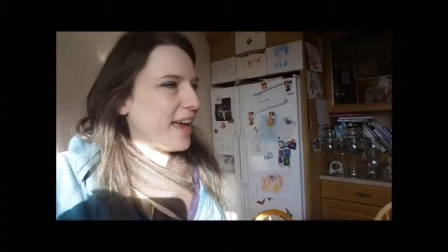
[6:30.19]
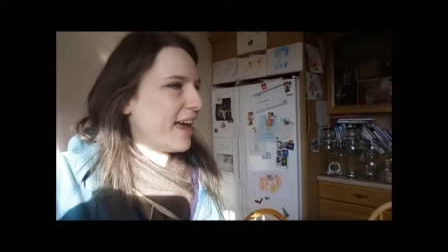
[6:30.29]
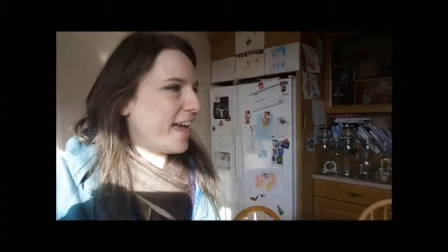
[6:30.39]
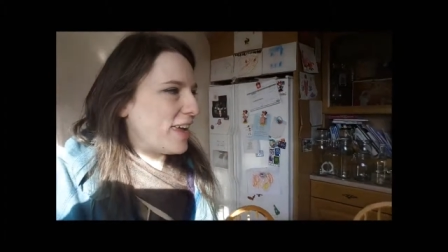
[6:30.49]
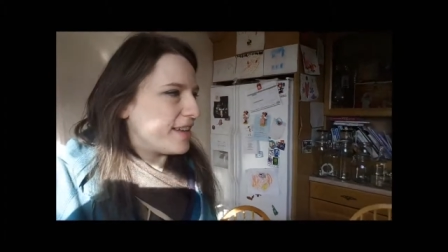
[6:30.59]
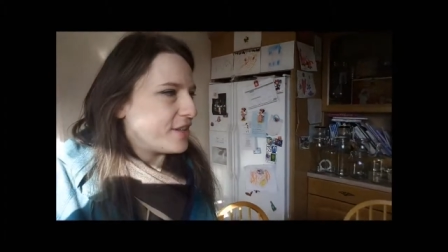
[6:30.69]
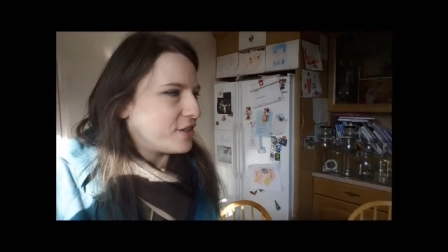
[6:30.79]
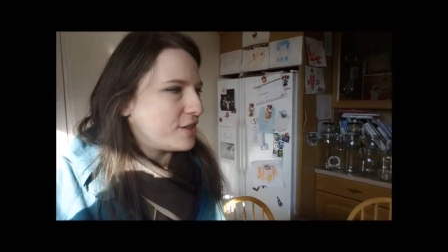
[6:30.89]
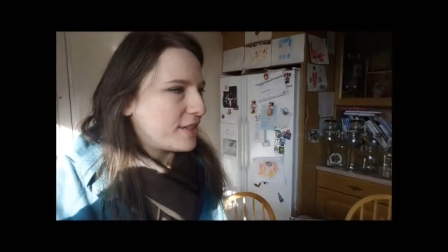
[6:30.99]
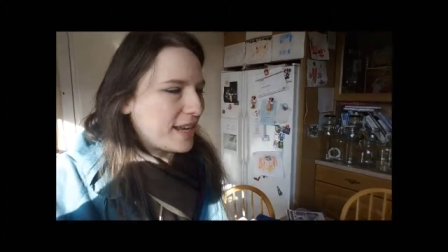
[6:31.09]

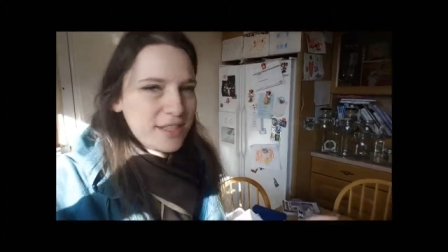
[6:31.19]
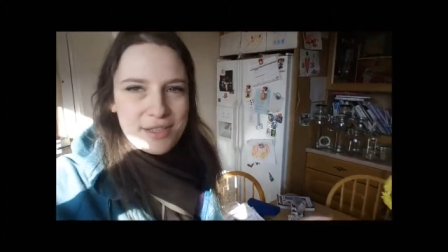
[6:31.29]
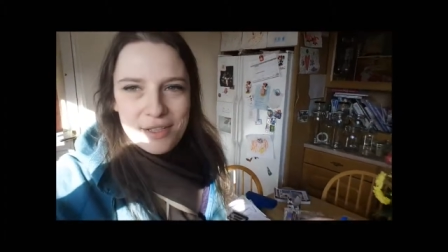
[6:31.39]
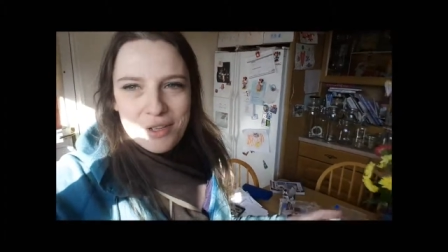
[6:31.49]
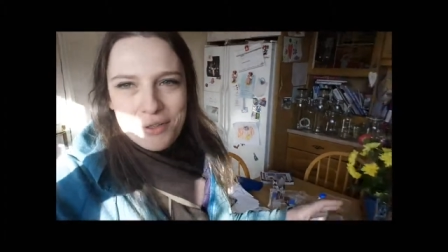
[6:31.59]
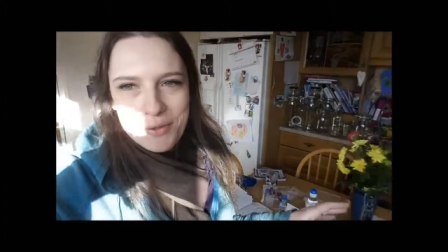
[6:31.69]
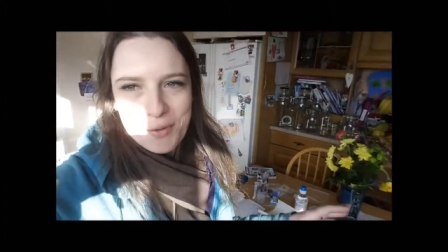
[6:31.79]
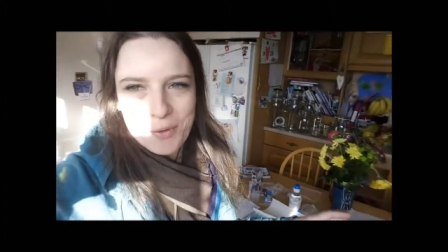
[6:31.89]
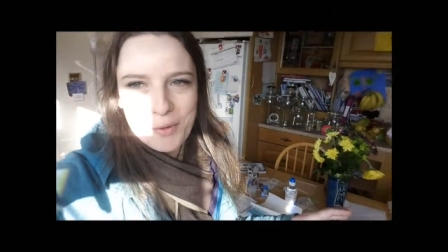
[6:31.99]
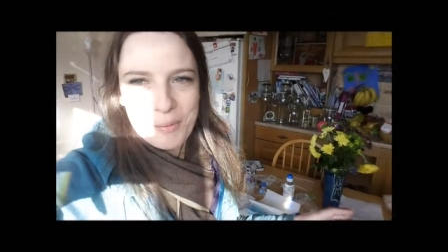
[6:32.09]
And yes,
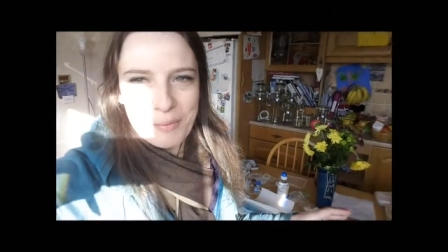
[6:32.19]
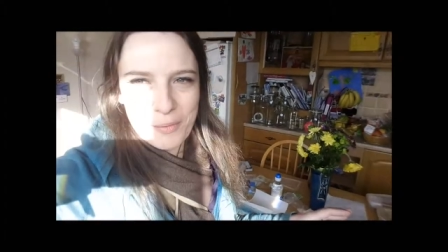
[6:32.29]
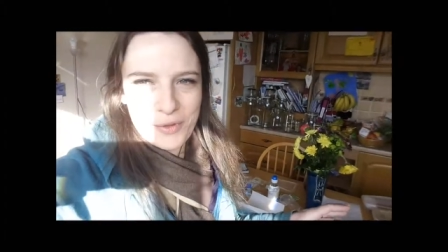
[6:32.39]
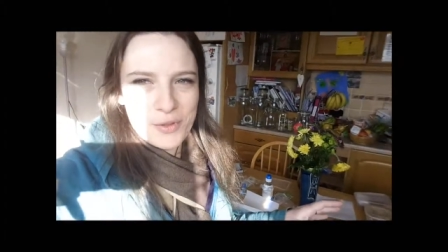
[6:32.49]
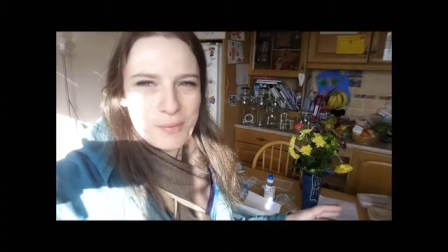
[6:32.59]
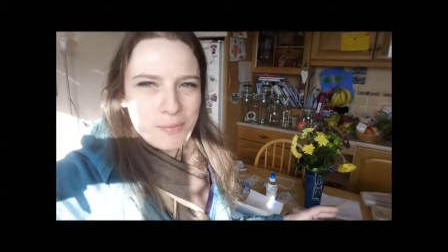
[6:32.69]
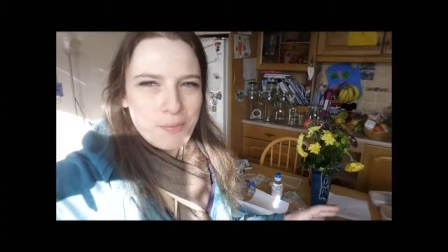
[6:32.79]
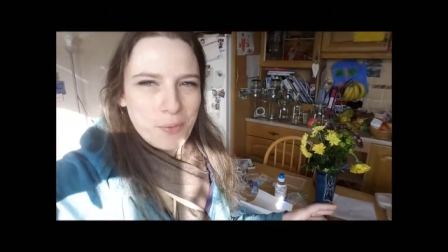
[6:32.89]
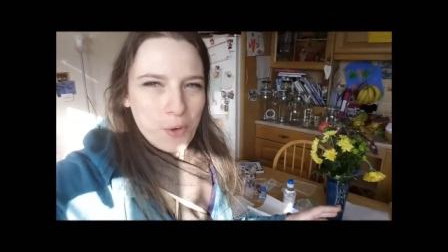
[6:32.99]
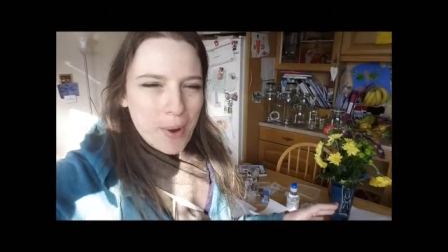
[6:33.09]
so we have to
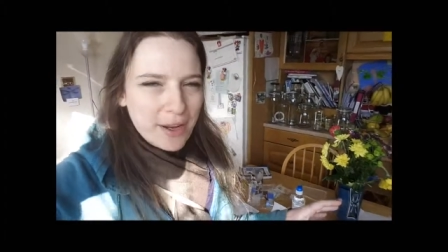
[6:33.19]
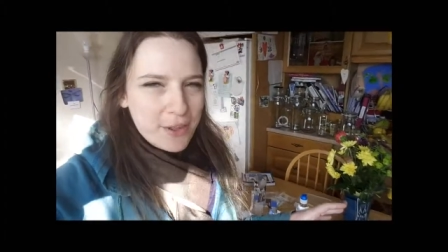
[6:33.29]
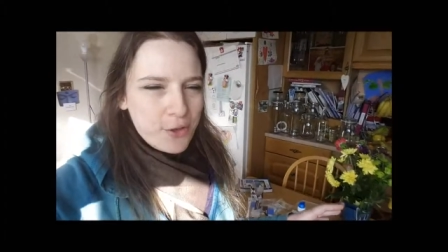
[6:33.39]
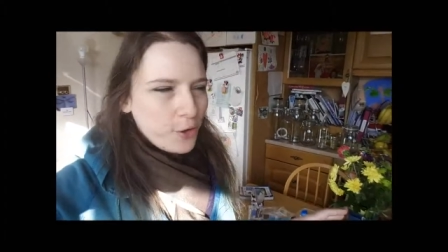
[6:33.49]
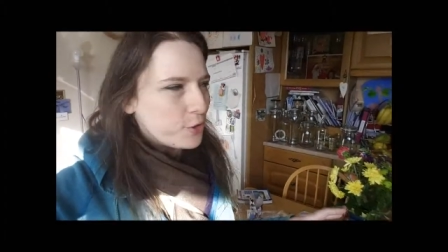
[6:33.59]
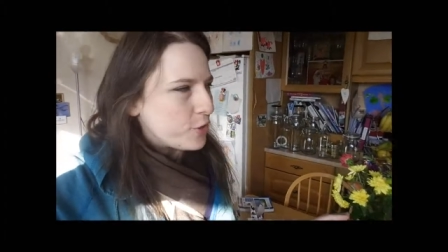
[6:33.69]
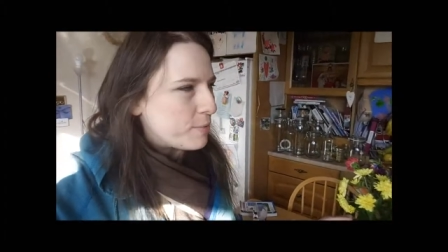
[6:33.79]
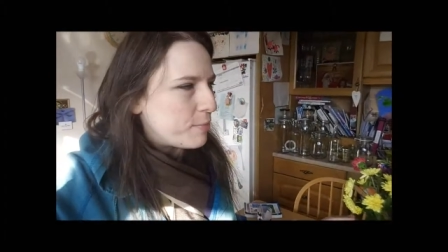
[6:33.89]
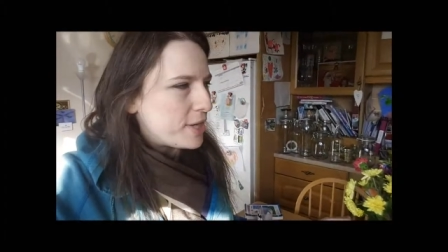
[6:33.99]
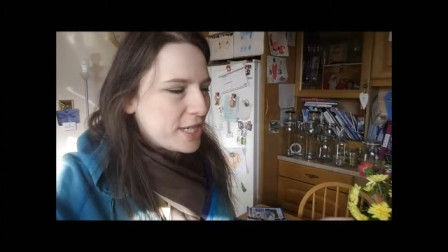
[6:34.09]
go back to the doctor
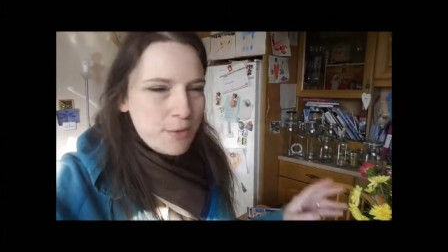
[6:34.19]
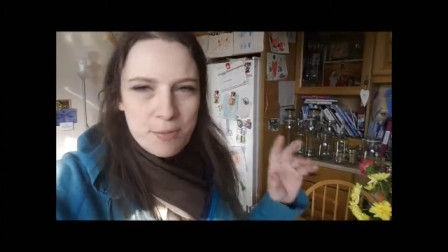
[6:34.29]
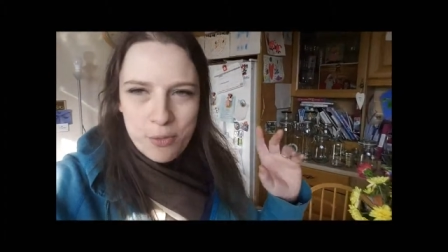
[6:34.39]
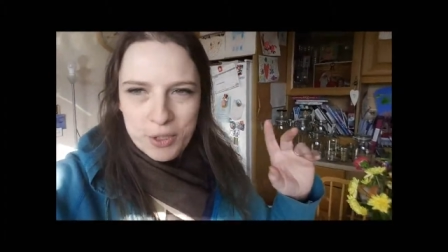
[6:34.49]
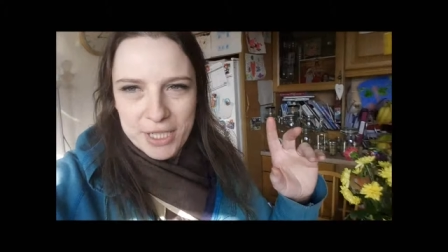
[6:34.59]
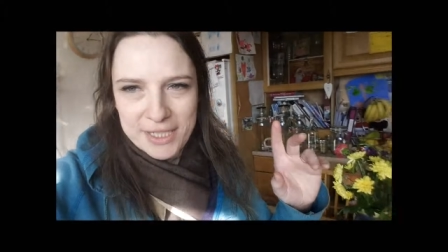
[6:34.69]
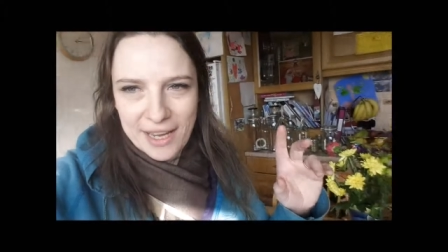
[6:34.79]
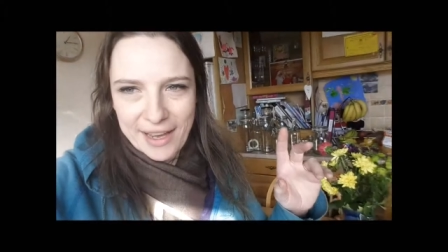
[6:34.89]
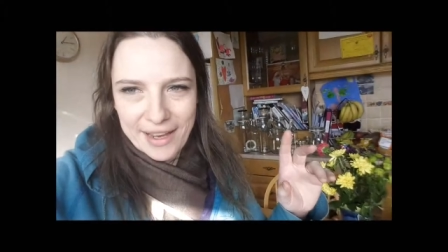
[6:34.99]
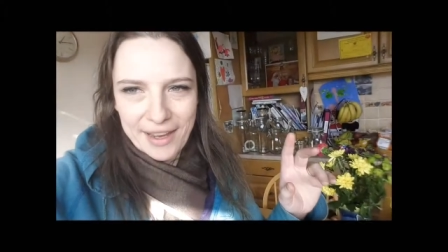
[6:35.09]
on Monday with Bodhi's
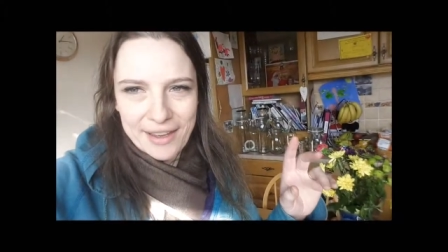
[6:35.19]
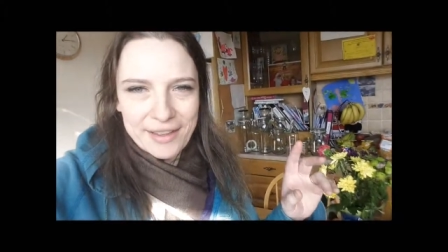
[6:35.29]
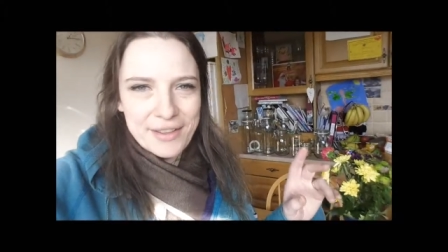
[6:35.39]
eye.